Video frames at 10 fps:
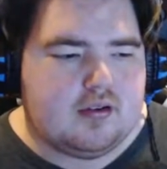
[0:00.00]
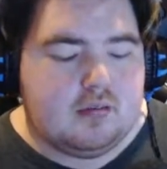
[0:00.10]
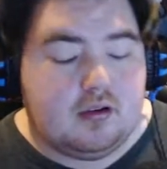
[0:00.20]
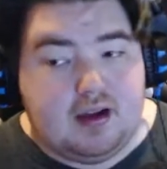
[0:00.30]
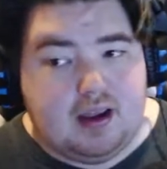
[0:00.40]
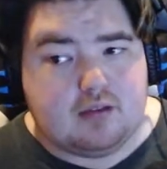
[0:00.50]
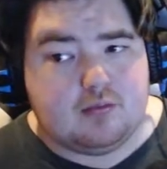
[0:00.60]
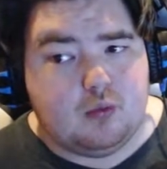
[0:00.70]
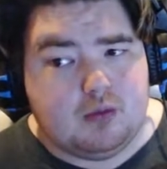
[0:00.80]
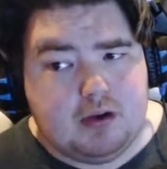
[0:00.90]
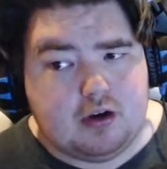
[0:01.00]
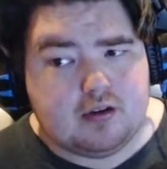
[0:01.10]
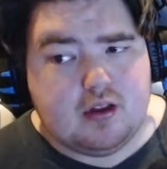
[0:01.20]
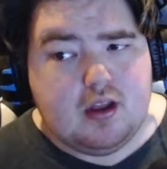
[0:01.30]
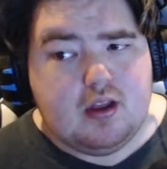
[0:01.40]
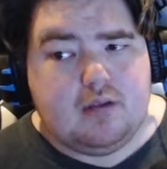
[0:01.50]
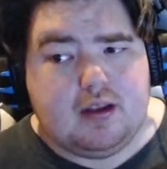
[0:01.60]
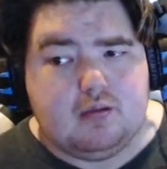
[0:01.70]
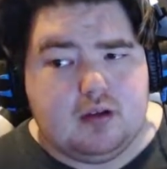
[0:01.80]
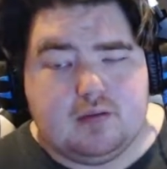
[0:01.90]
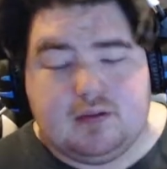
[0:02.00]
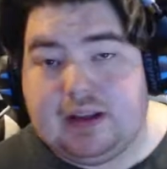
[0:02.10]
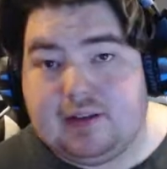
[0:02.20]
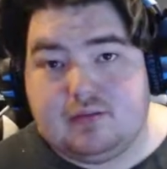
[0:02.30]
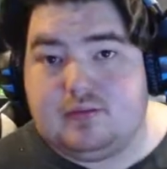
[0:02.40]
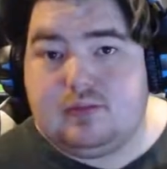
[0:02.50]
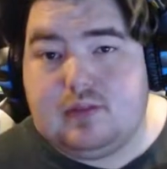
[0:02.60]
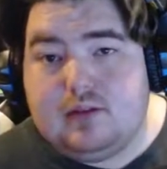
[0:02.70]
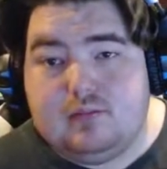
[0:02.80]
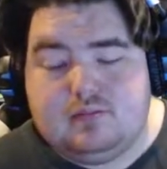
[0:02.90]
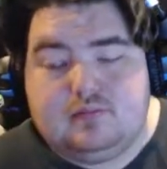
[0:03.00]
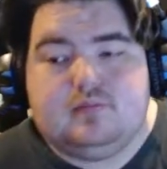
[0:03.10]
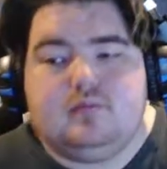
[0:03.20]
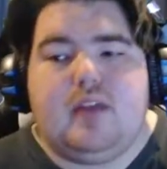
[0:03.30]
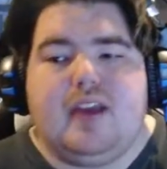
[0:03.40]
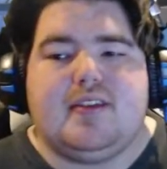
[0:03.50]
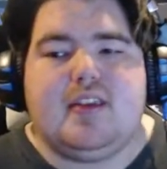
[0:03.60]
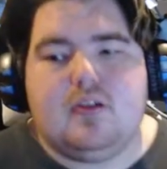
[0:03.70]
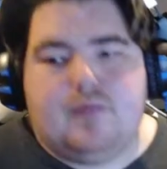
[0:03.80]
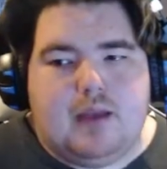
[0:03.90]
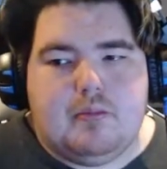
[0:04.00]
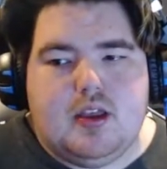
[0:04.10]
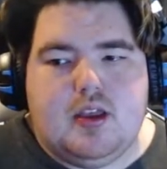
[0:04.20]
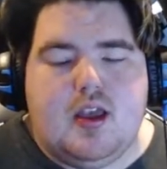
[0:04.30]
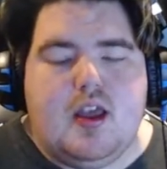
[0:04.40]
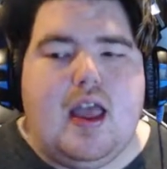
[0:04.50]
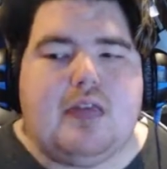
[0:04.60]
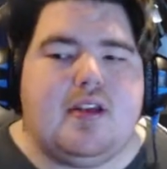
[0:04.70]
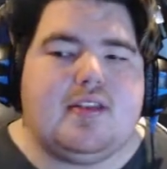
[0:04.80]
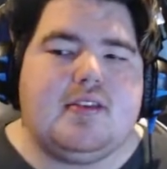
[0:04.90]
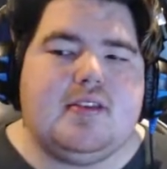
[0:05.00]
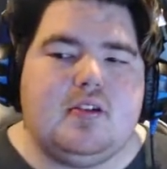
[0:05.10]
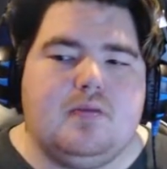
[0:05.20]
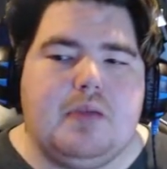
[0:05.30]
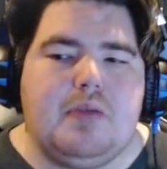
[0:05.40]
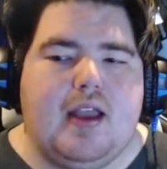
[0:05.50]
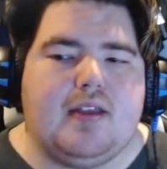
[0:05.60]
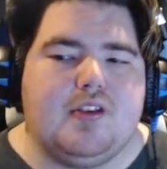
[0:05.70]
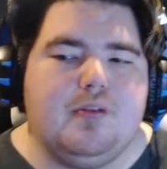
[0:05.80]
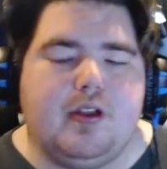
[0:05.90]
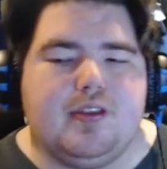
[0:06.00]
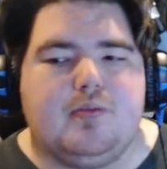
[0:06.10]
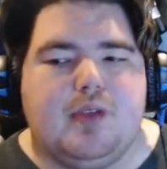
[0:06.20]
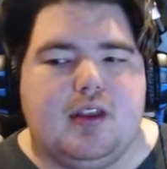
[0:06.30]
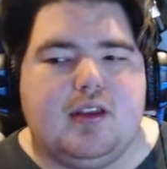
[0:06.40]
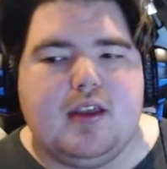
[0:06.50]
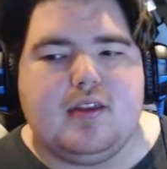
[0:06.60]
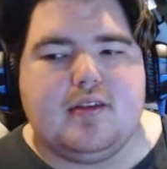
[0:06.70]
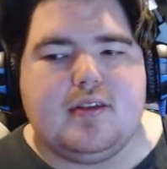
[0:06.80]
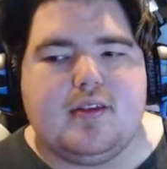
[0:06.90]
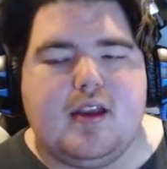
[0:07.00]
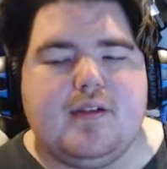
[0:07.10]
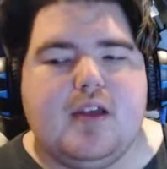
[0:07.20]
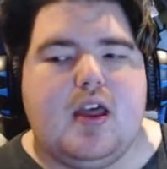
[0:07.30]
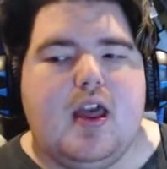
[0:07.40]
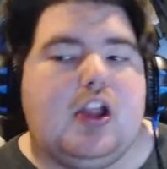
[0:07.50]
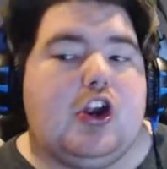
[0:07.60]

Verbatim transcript: million house for one person, like like his like a single family, unless that single family has no plans of being kids and stuff, and you're